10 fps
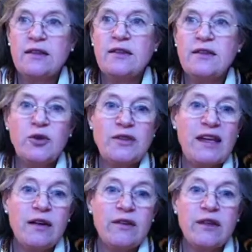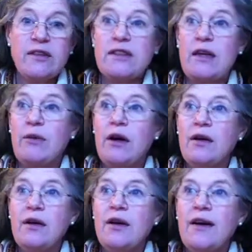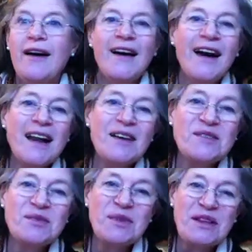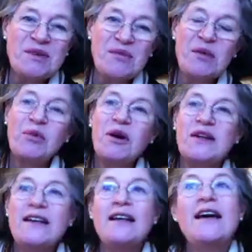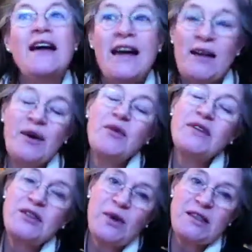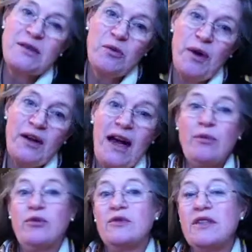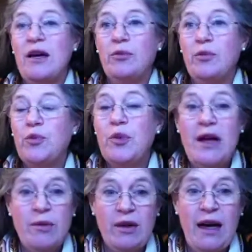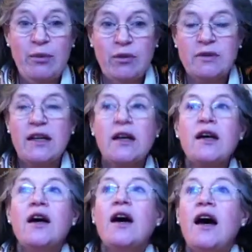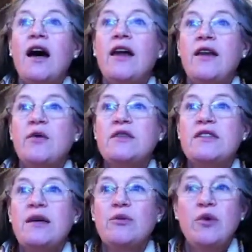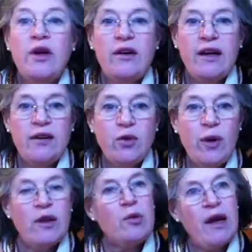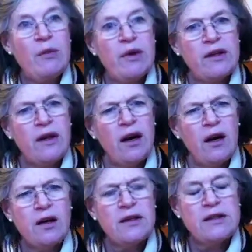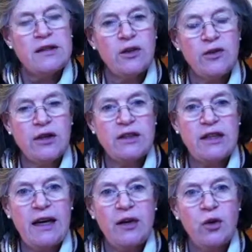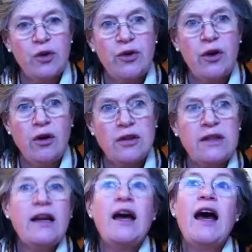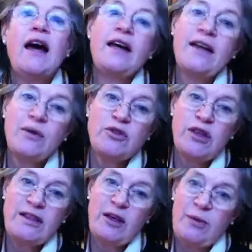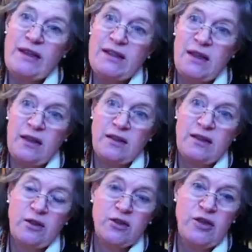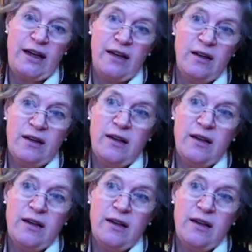And of course, I can't think of this name now. I'll have to put it in my blog. Anyway, I wanted to ask them about apples, Braeburn apples. There was some query over whether Braeburn are self-fertile or not. And I was trying to help my son out in Australia.